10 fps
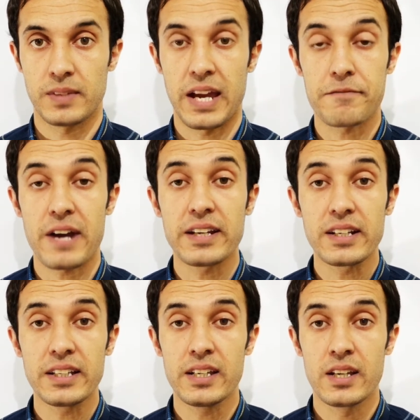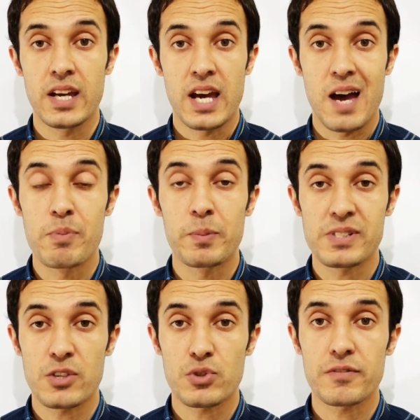And finally, a
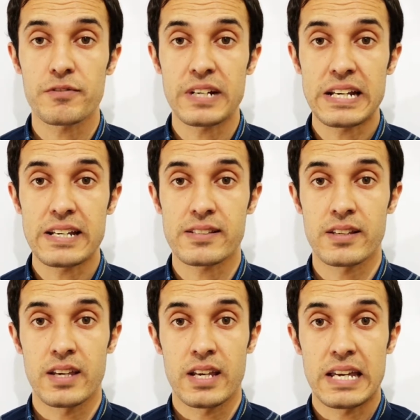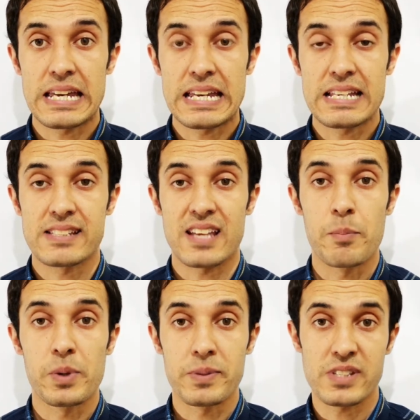preposition phrase is a
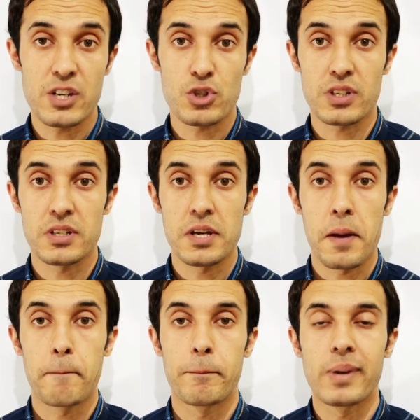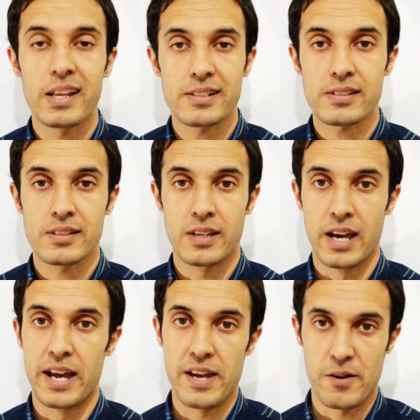preposition plus
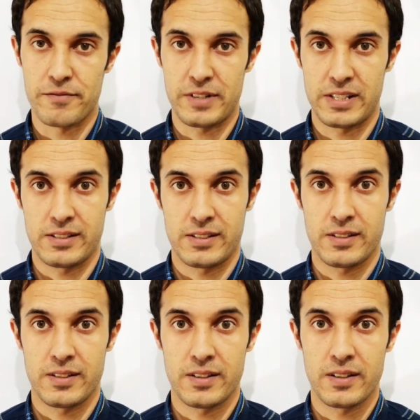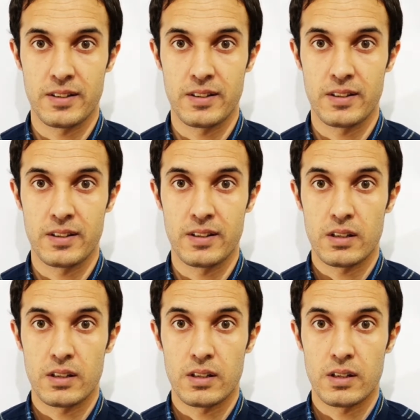a noun phrase.
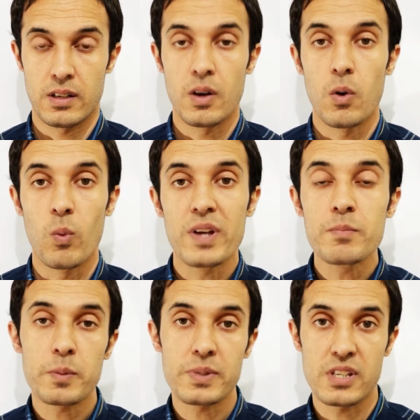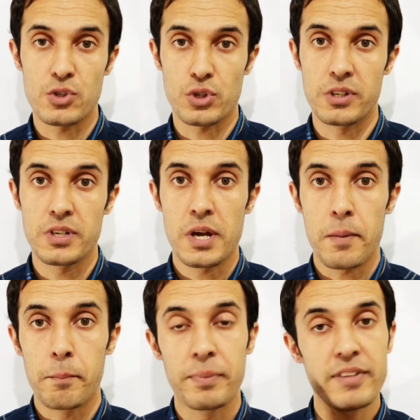One preposition
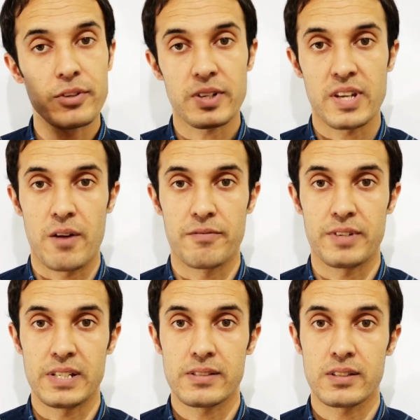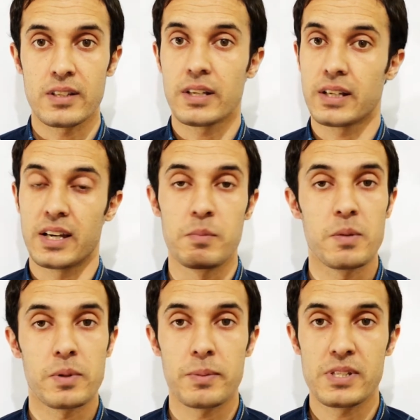before a noun phrase can be a
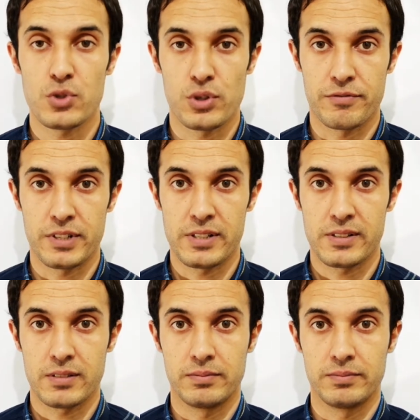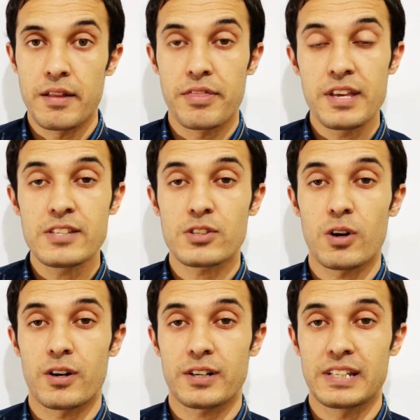preposition phrase. These
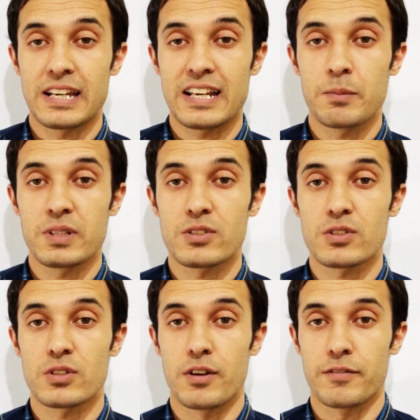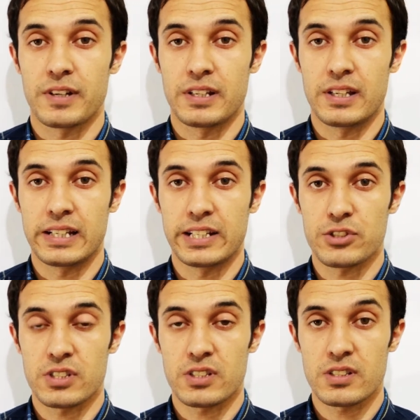are the elements of an English
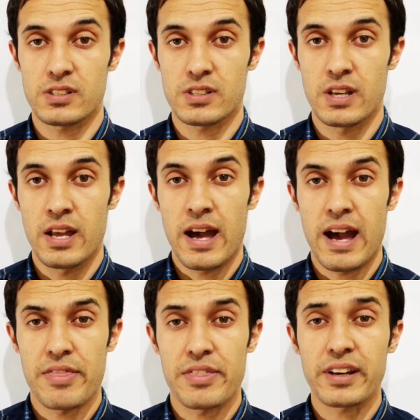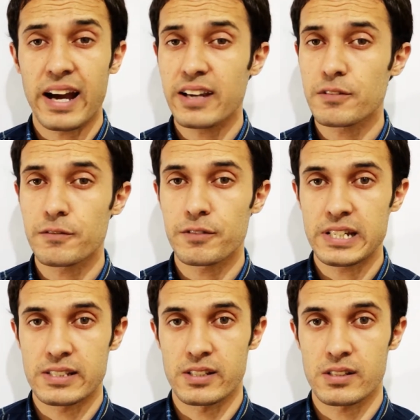sentence and the kind of
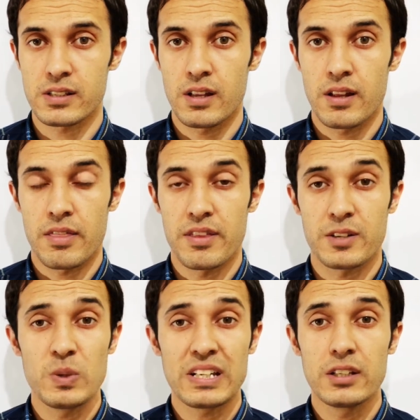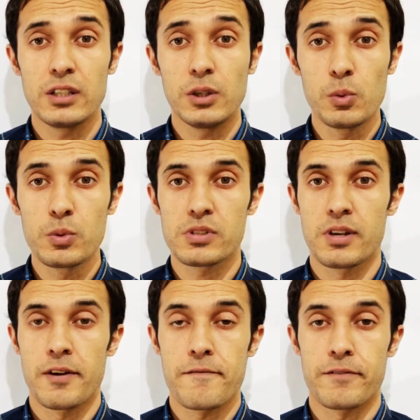phrases that we can use
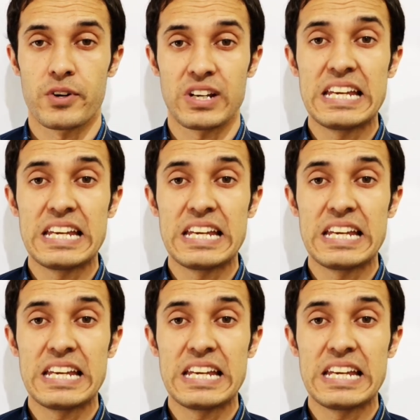for